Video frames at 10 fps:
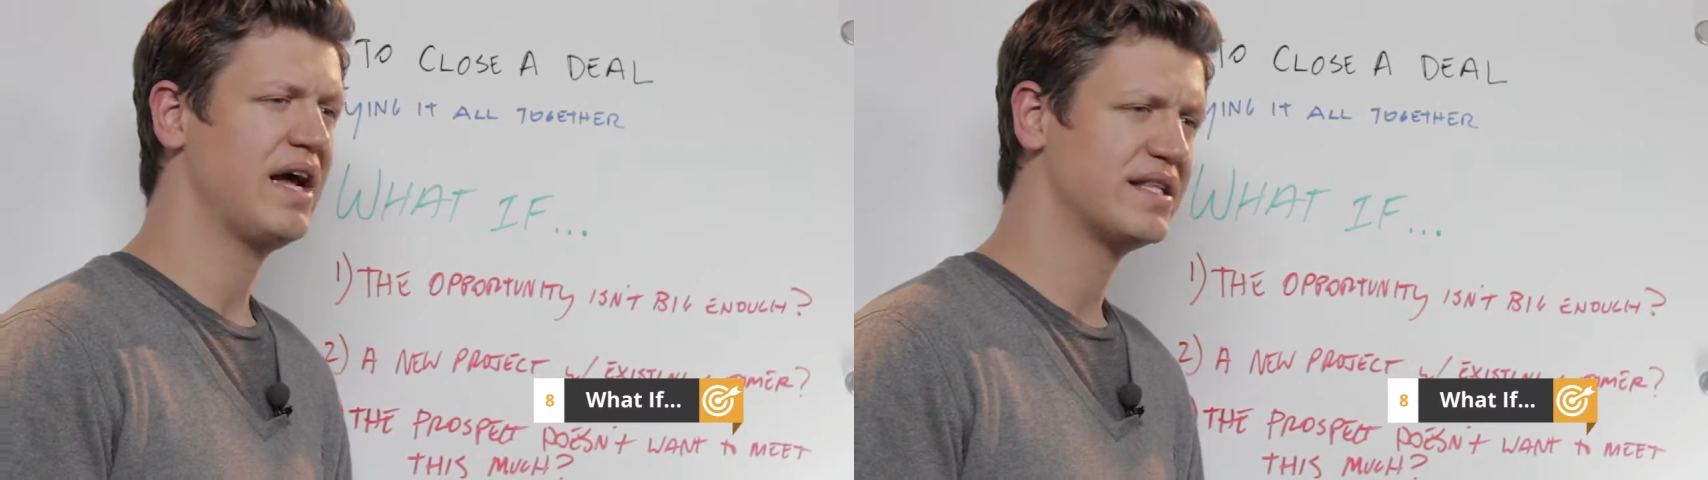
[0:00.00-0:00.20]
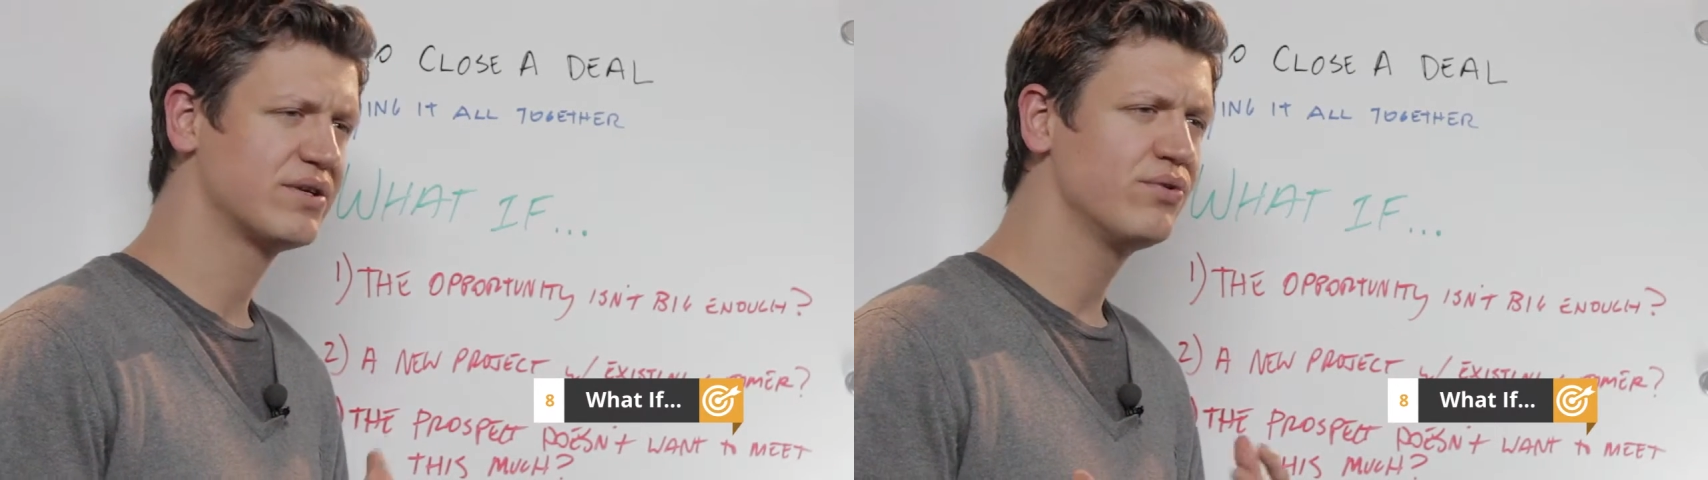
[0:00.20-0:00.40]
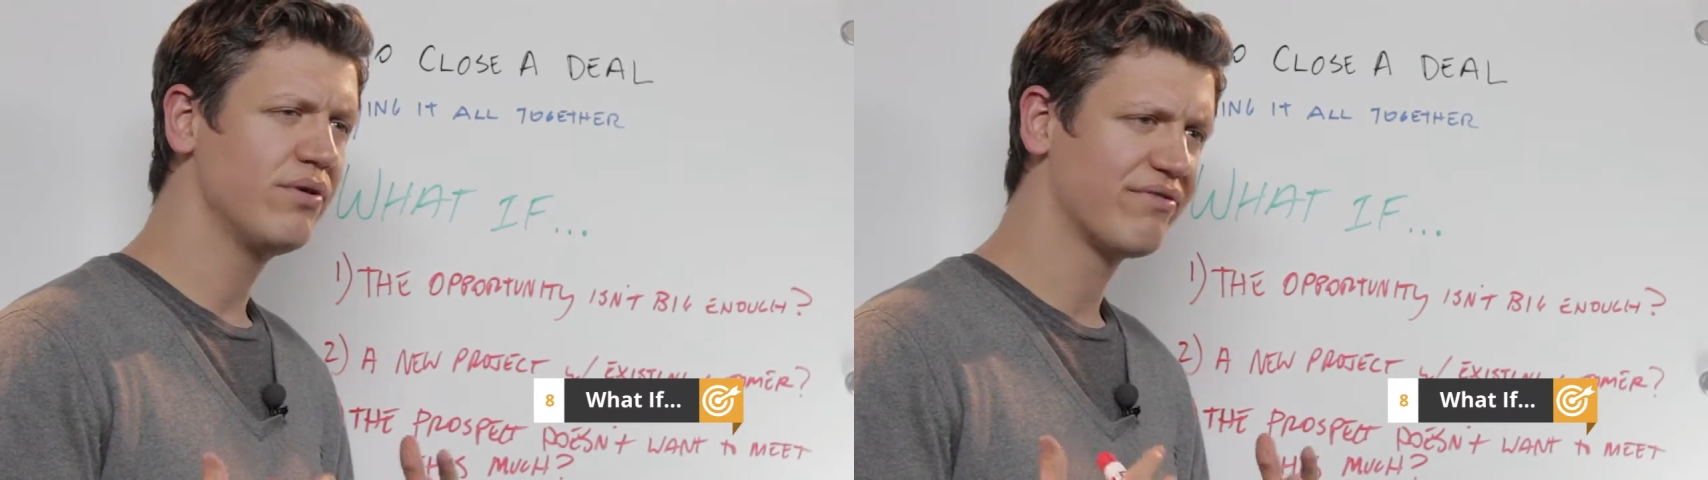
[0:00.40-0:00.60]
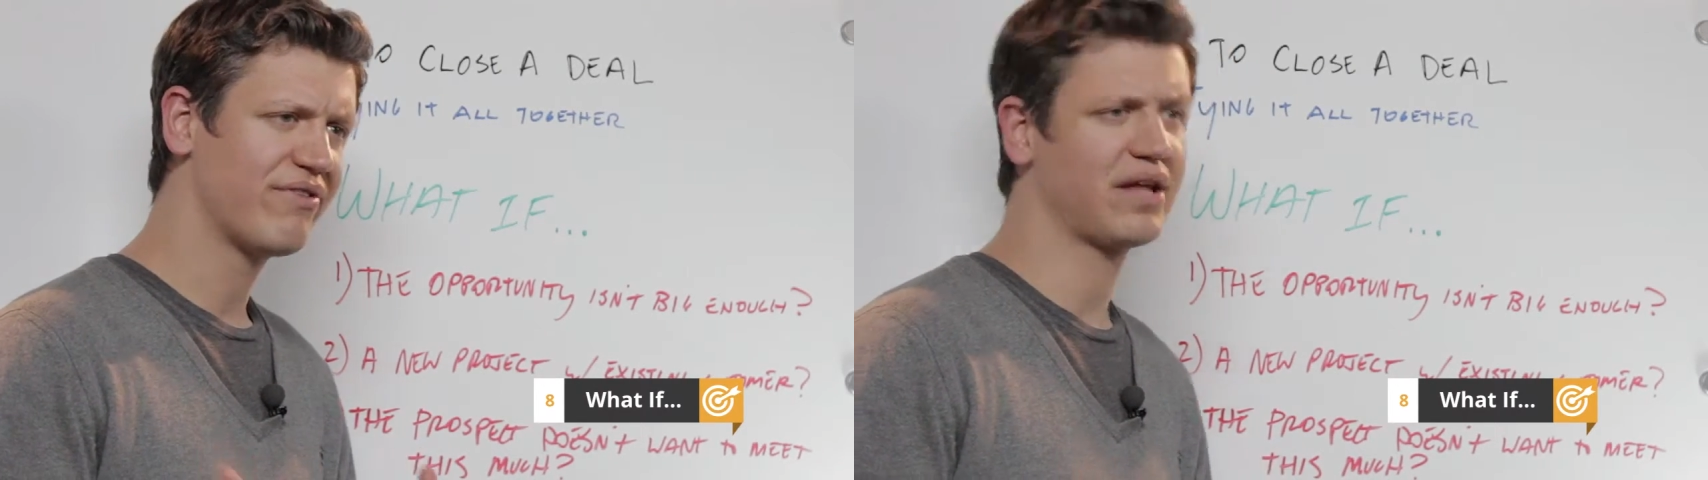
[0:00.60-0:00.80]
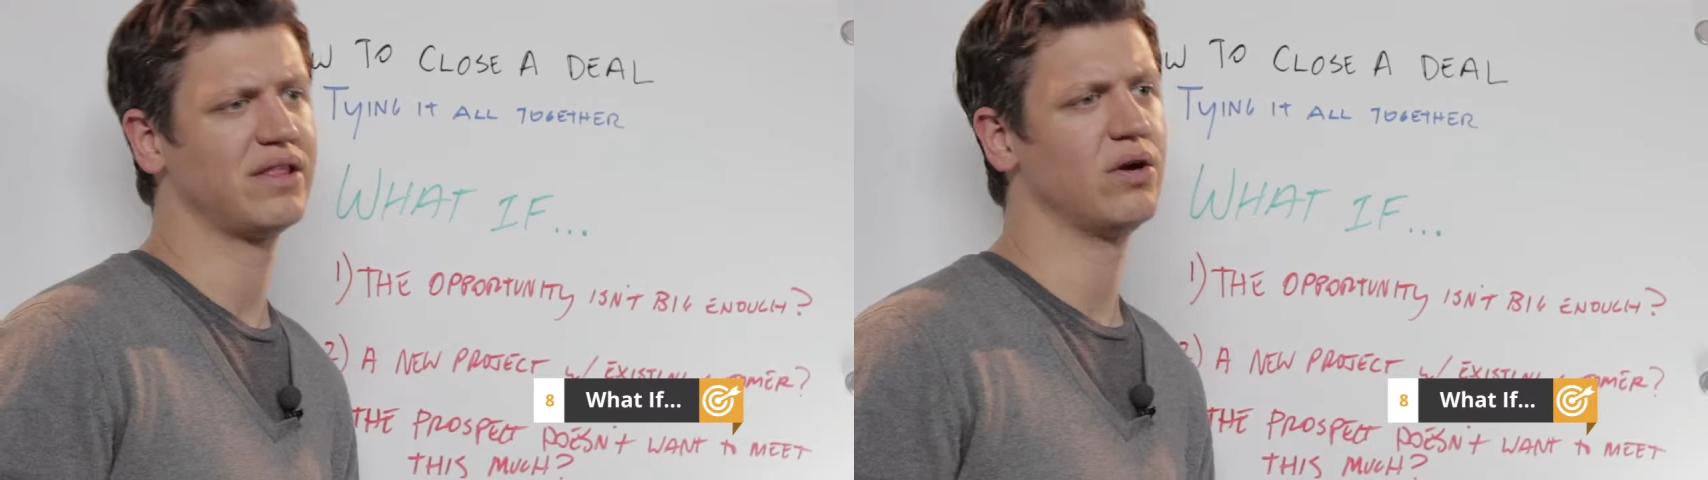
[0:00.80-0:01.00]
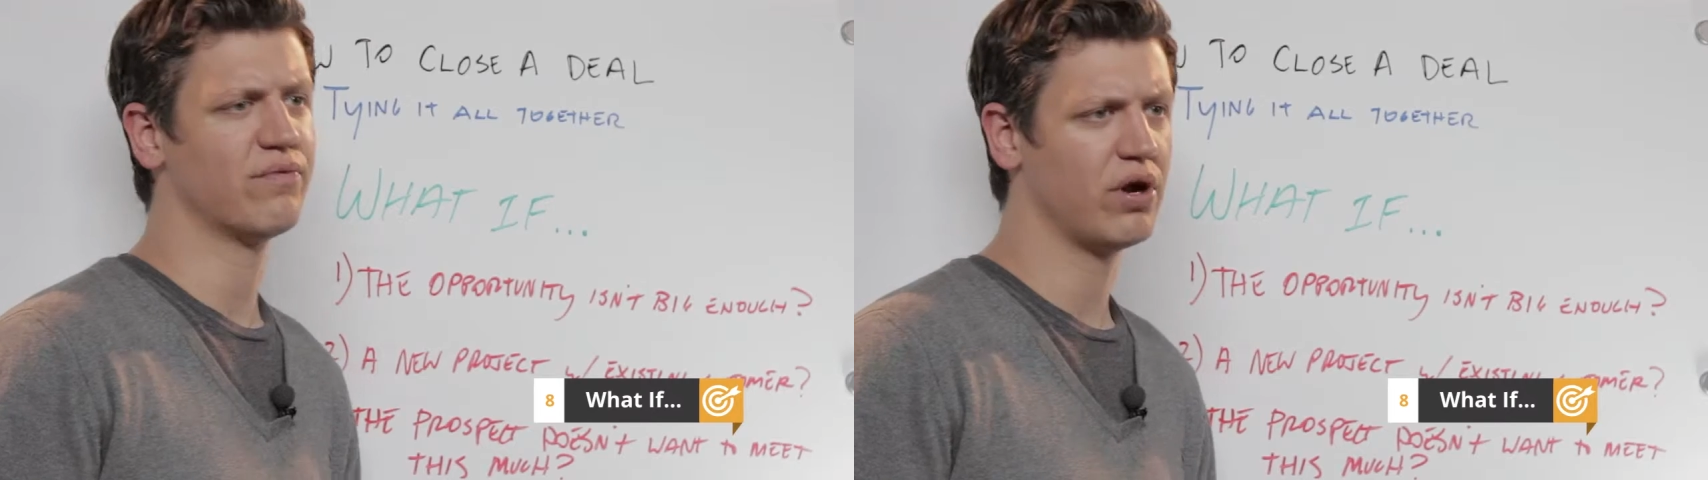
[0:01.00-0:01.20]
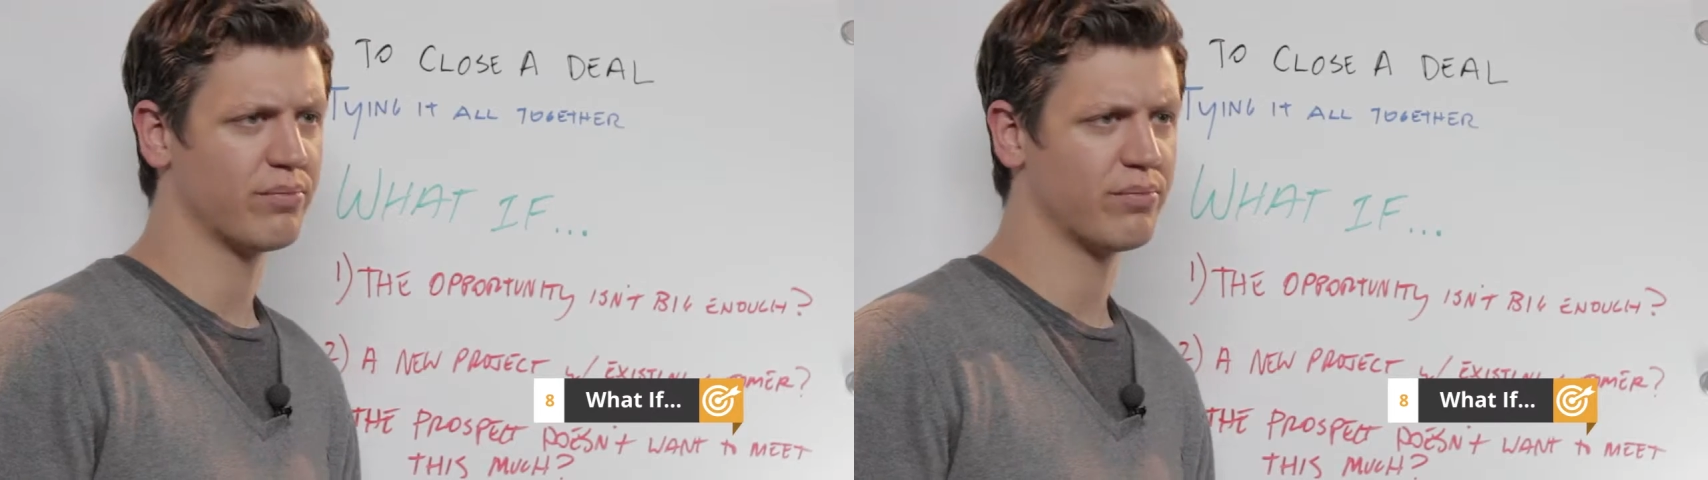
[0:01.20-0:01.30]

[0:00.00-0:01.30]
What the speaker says: it's going to affect the overall